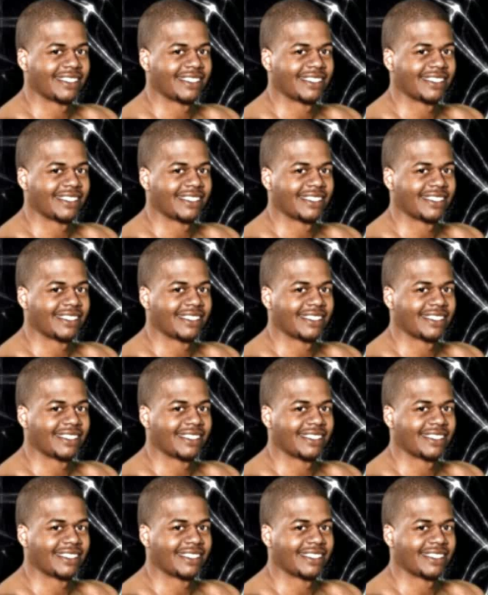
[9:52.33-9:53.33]

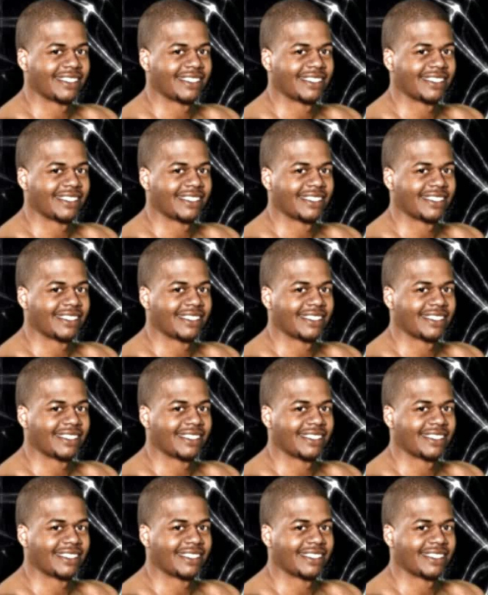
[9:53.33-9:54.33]

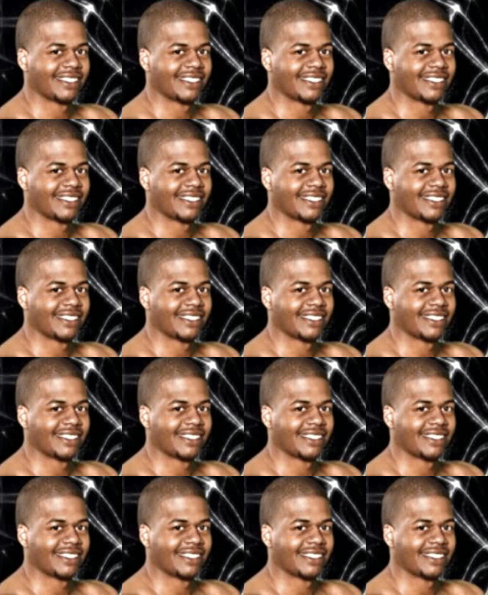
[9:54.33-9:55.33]

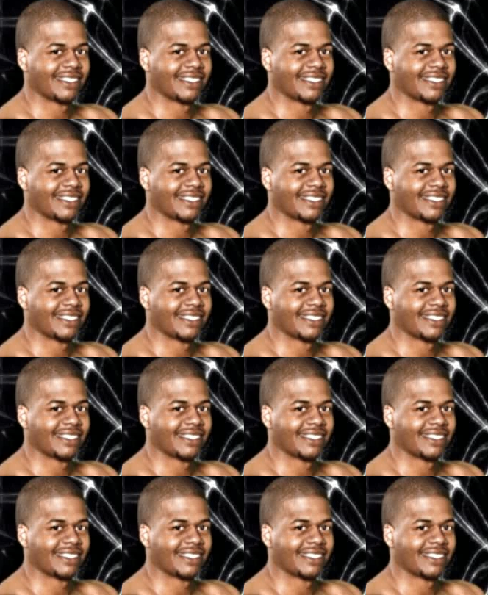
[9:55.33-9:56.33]

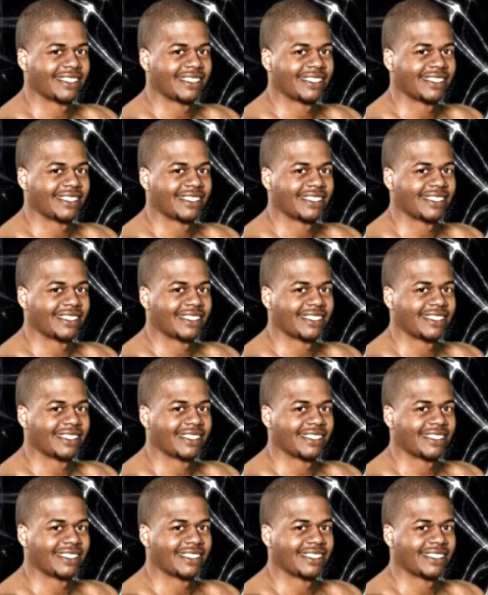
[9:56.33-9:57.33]

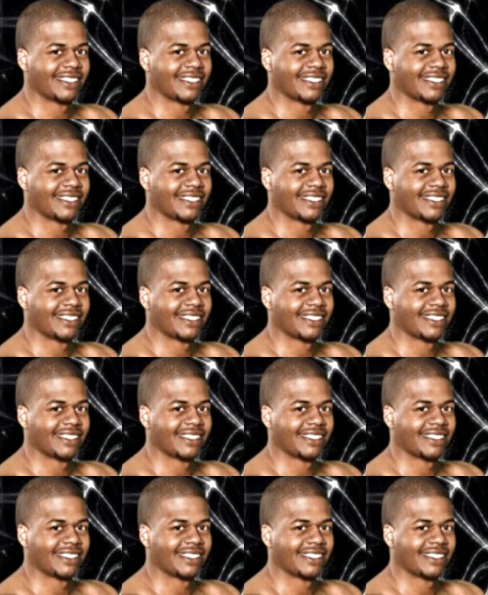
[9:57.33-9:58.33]

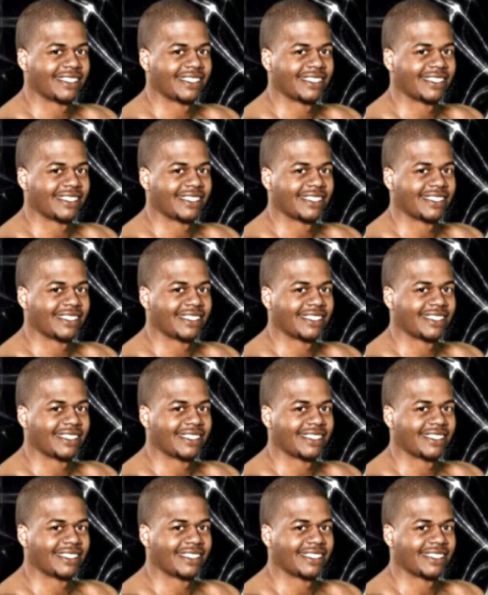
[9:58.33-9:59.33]

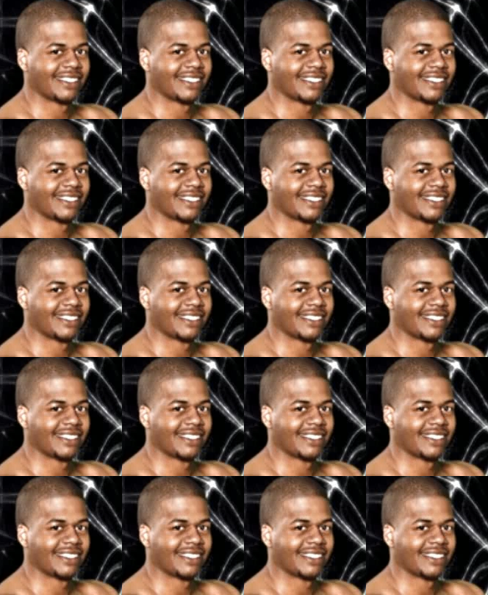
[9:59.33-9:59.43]
[no speech]